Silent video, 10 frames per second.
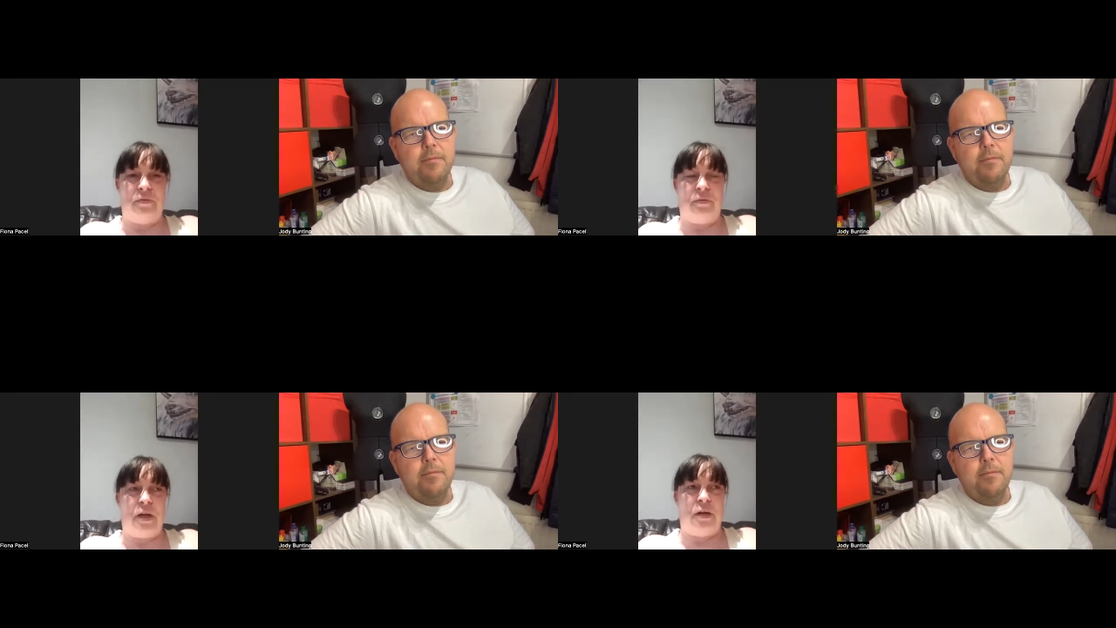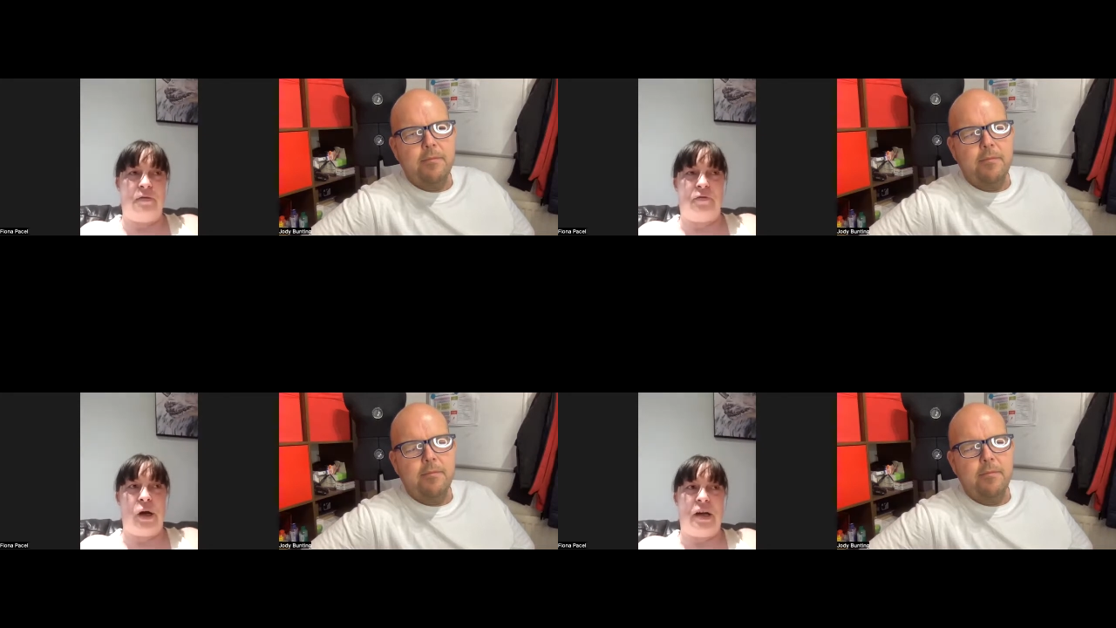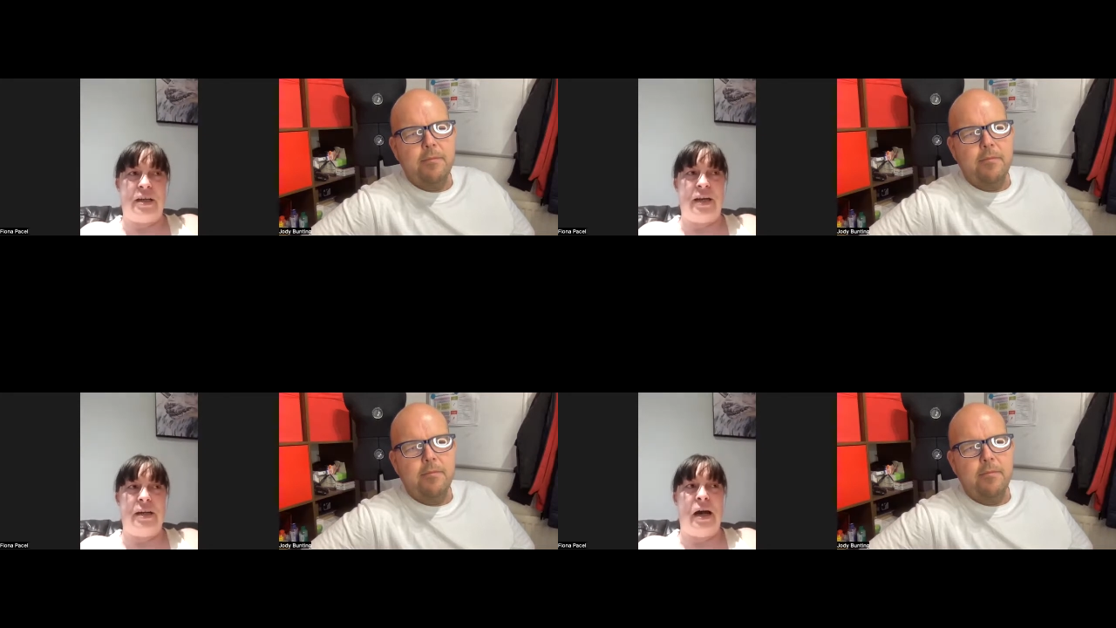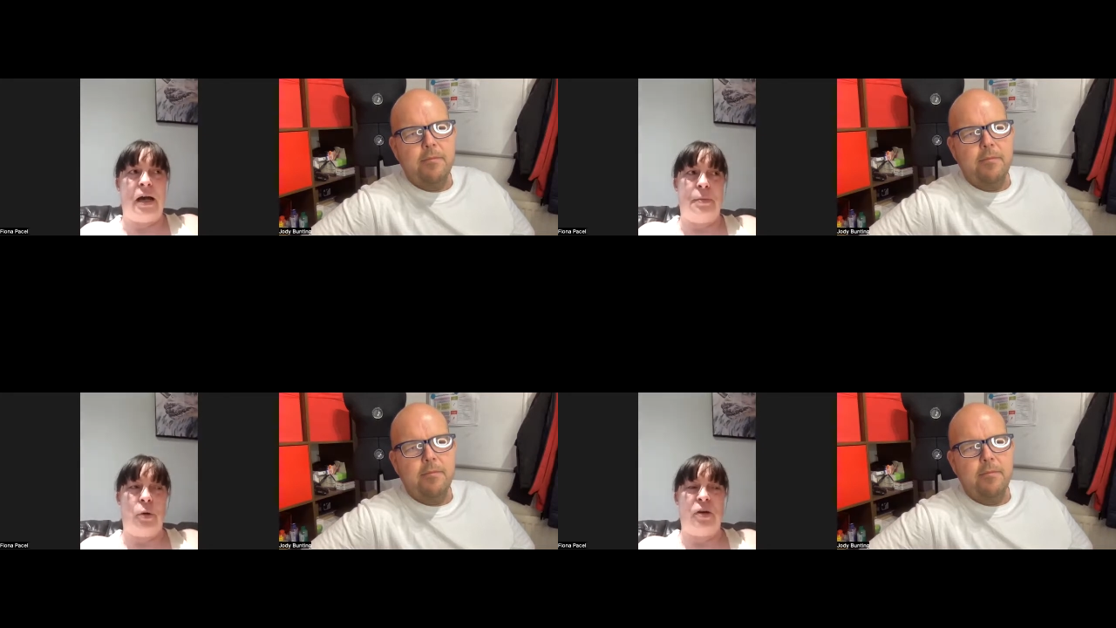Speaker 1: uh, Friday
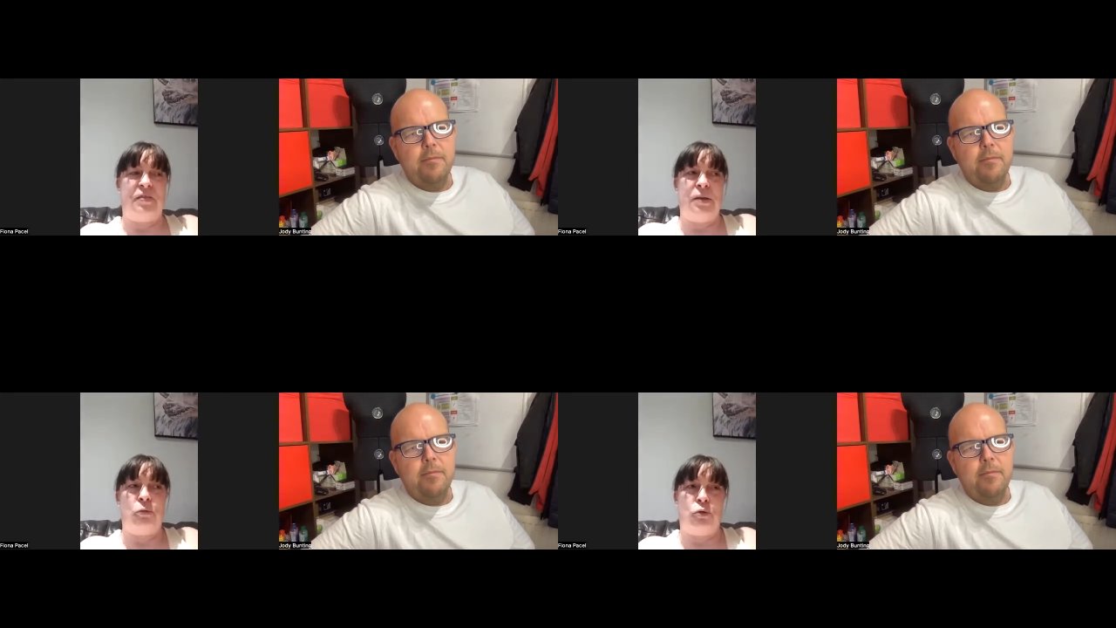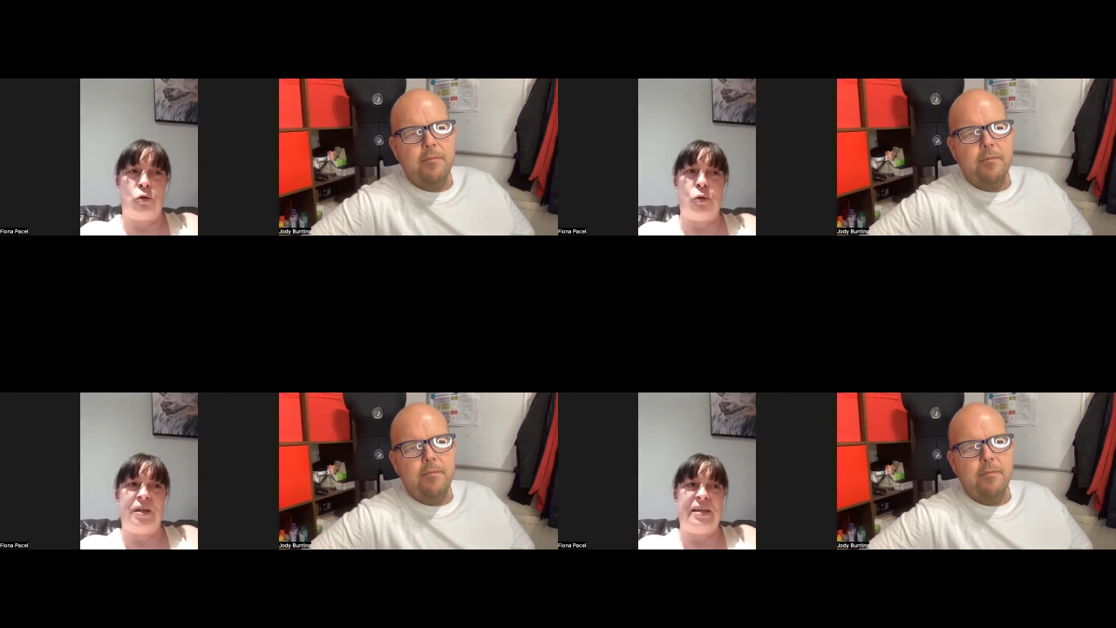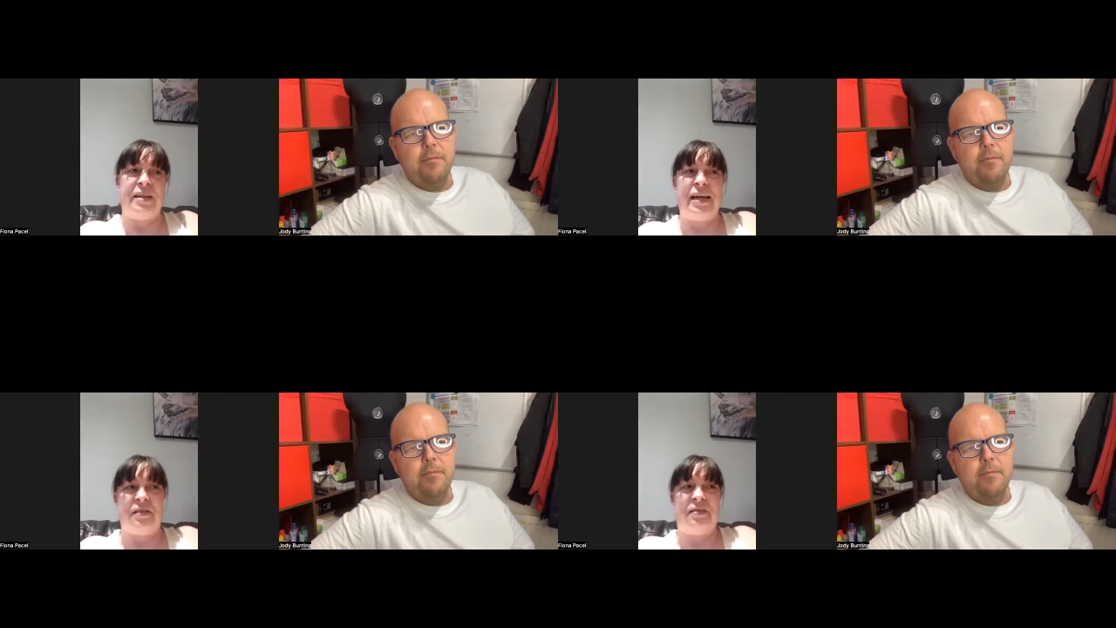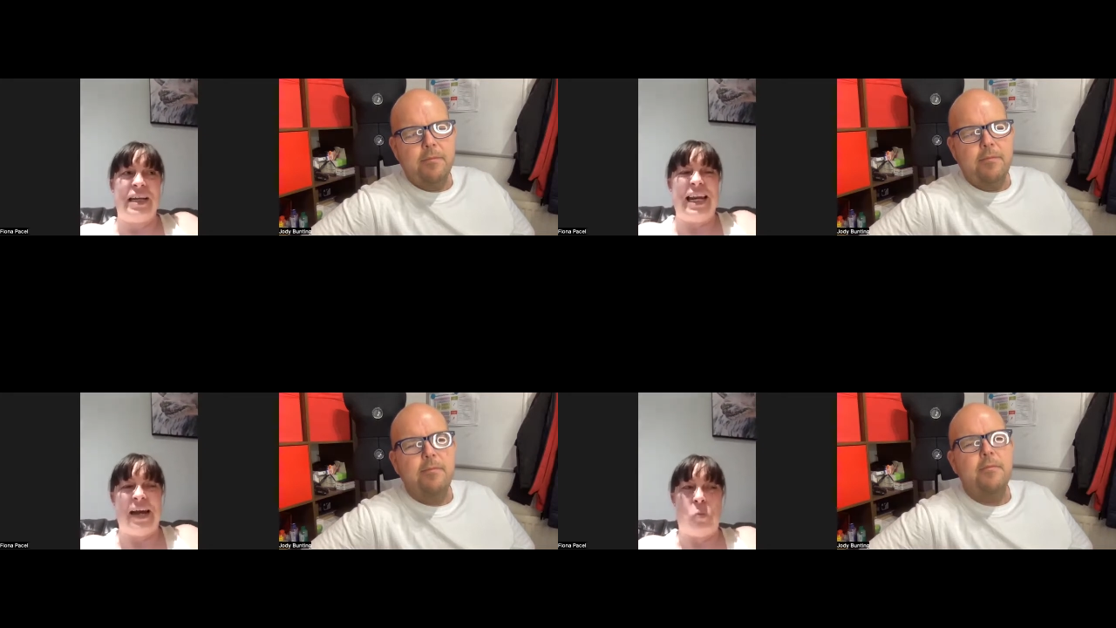night, but I still during the day I
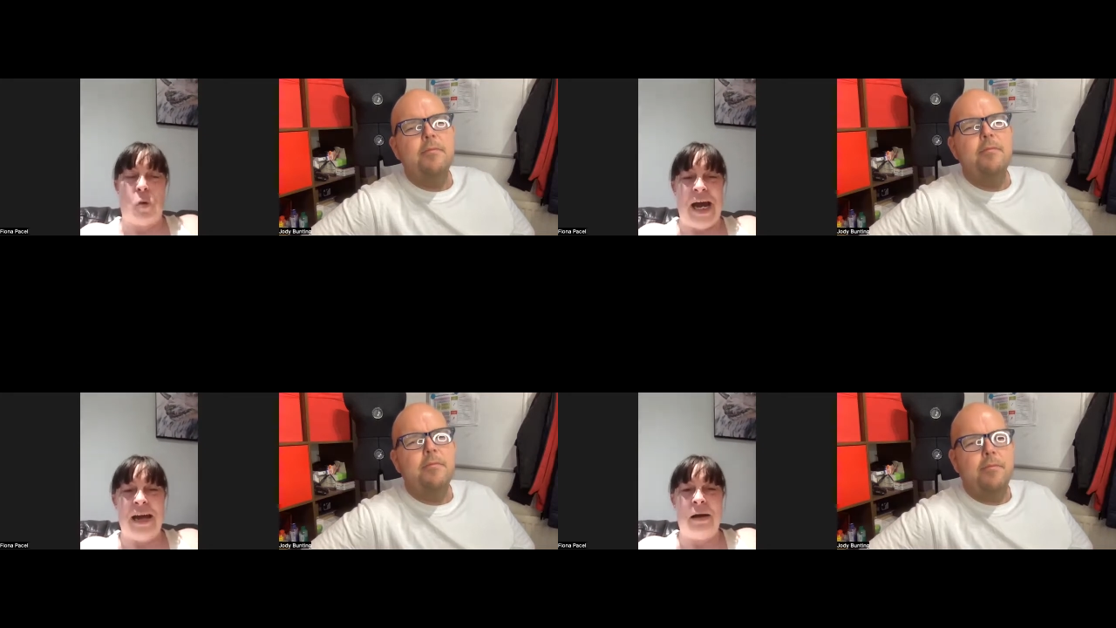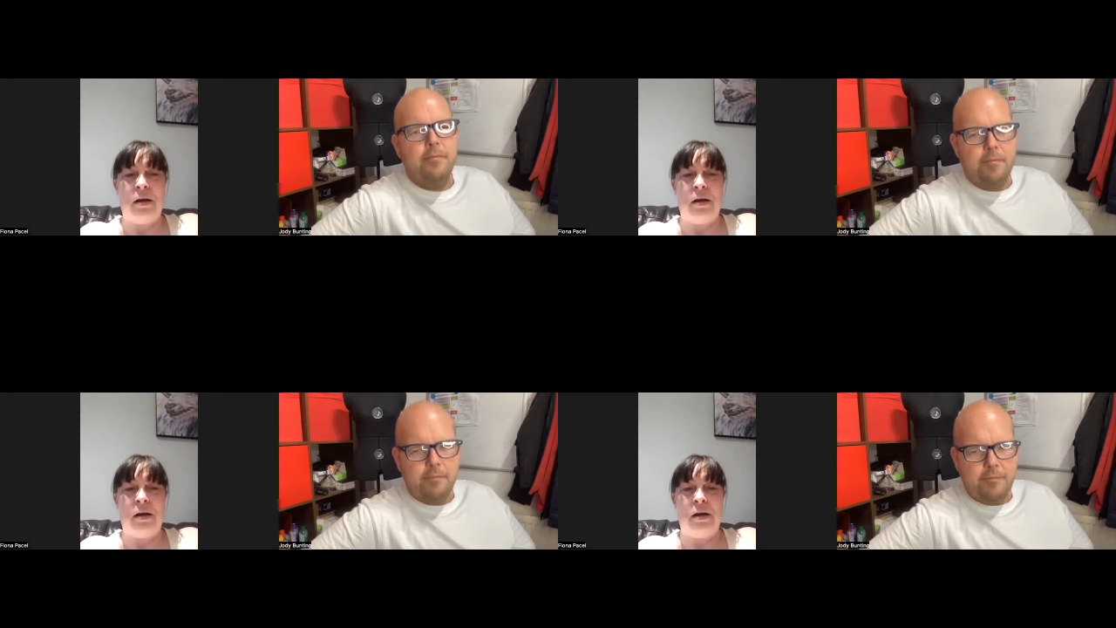still ate well.